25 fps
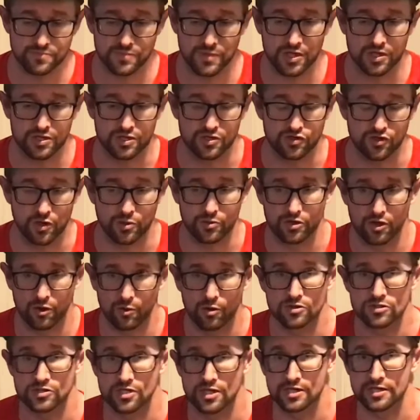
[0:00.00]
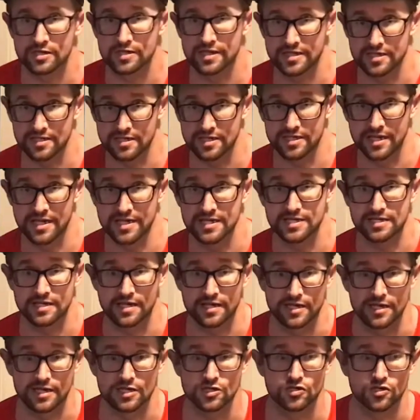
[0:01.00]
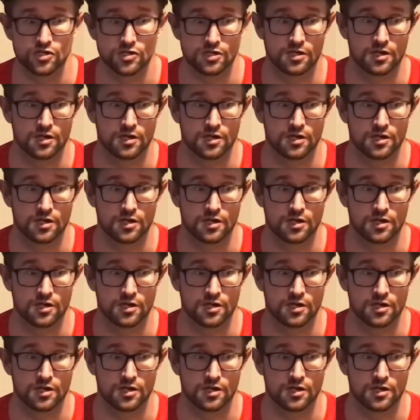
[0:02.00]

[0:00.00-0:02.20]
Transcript: You don't go on to this stage